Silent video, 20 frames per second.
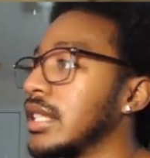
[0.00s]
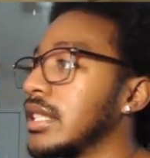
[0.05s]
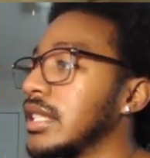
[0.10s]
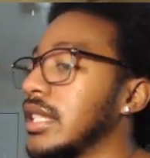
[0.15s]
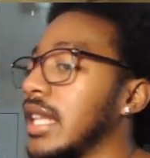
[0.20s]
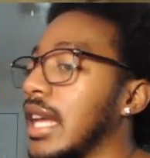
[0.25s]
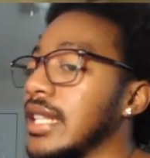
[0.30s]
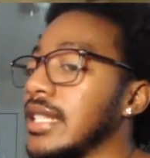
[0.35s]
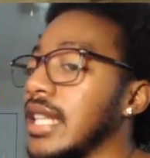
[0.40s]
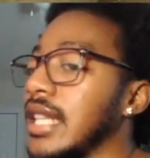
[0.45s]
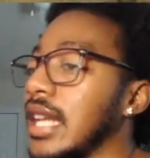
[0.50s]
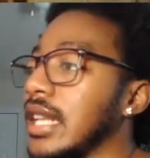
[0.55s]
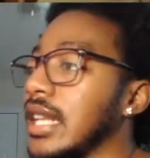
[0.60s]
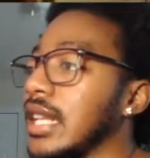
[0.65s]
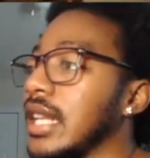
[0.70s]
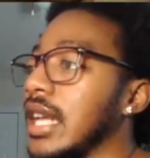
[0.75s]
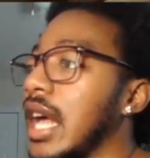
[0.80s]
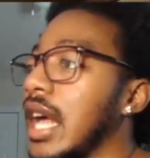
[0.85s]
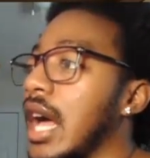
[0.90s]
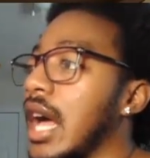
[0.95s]
See, I decided
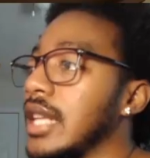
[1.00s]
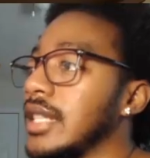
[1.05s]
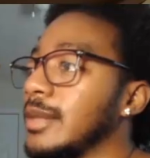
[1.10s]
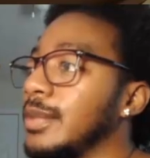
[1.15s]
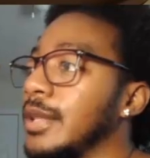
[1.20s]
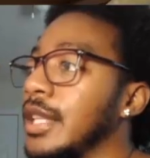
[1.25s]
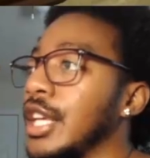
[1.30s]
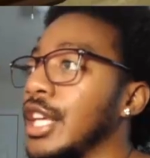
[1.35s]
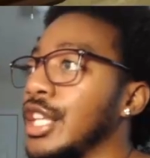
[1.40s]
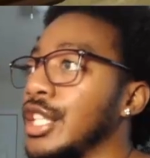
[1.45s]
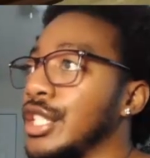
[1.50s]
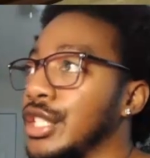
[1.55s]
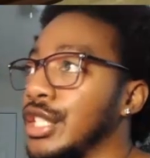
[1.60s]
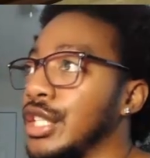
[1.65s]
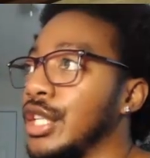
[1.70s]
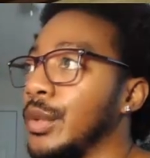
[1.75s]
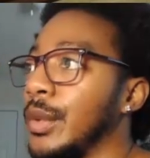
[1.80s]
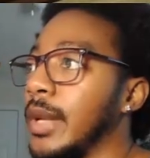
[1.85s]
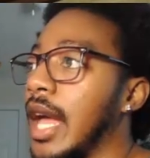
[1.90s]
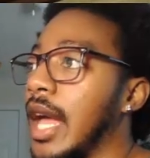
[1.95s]
to cosplay as
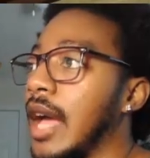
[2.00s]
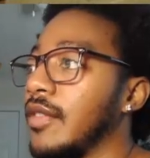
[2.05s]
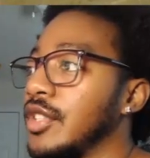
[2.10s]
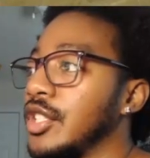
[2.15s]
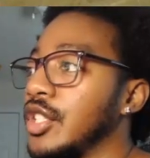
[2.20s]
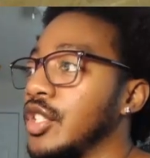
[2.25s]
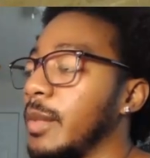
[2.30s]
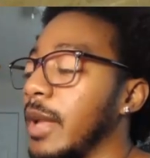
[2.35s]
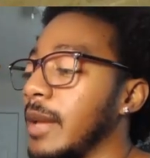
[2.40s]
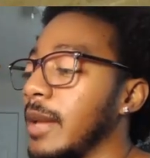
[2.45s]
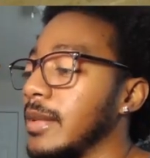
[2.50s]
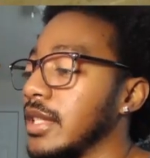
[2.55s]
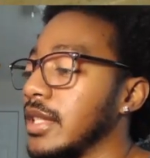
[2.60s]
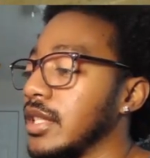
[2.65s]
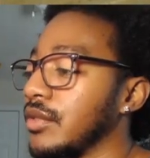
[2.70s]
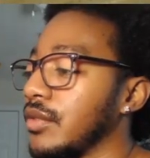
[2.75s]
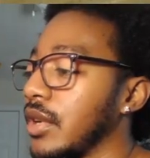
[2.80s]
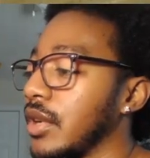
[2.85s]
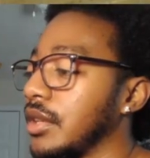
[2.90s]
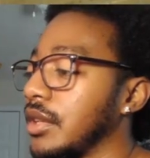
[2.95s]
you and have 2 babies in
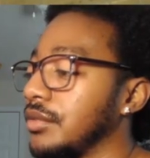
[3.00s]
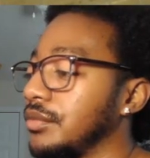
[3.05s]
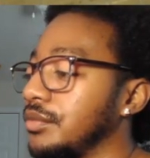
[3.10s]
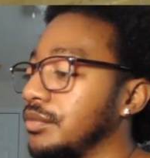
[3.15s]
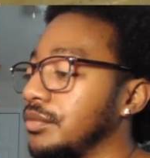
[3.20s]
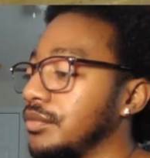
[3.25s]
a row.